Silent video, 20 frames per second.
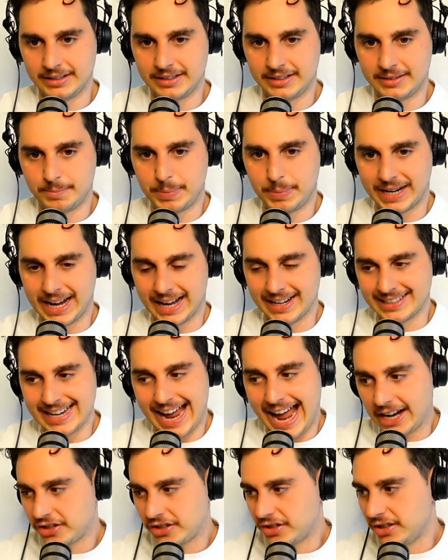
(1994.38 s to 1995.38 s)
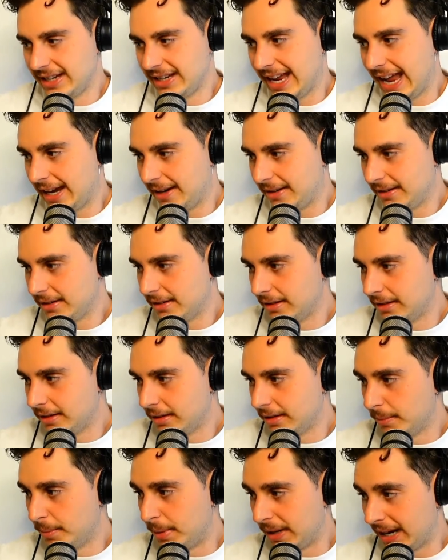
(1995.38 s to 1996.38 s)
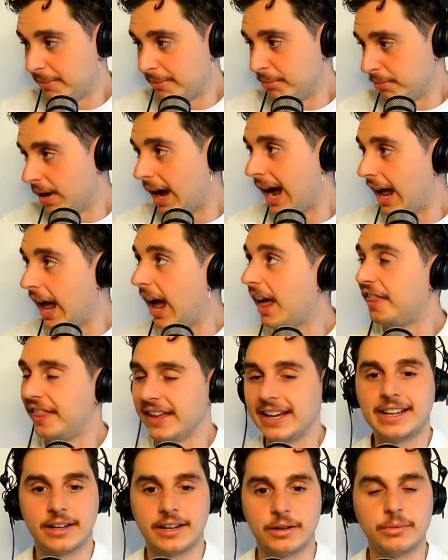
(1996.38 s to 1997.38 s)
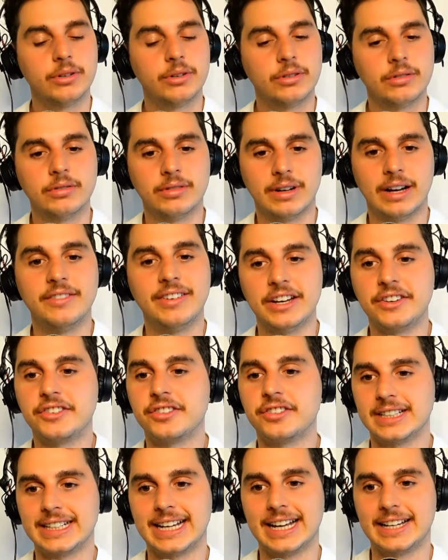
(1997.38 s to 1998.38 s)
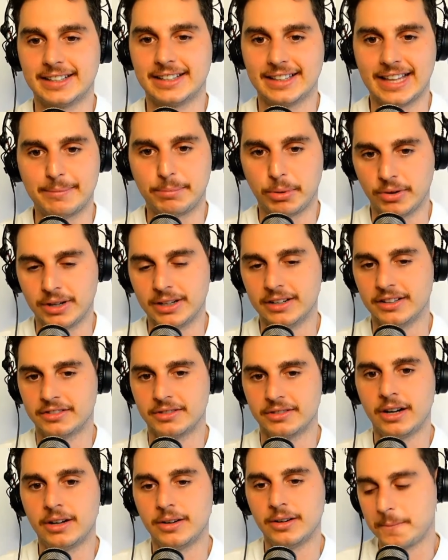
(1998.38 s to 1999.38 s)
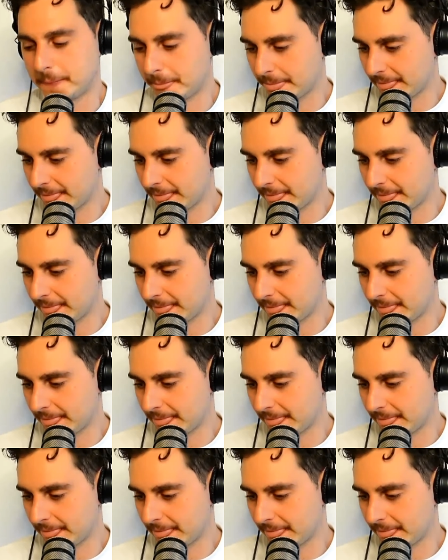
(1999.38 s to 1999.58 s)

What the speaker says: begun to action yet, but I think it will eventually get to that point as well.